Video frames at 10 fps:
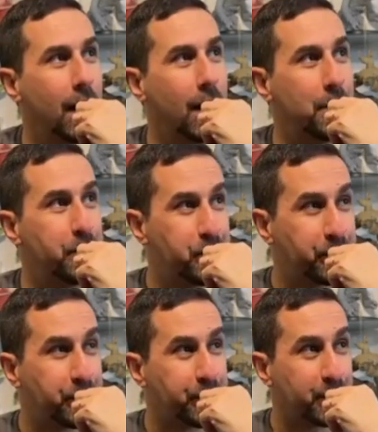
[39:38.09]
I
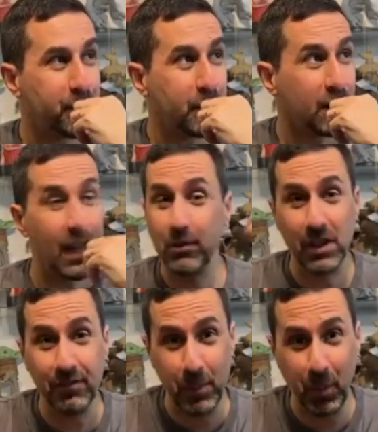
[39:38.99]
would
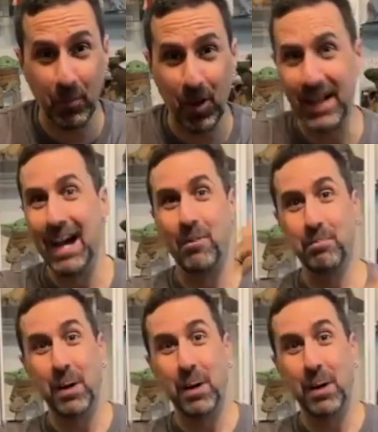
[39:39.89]
love to put them right out,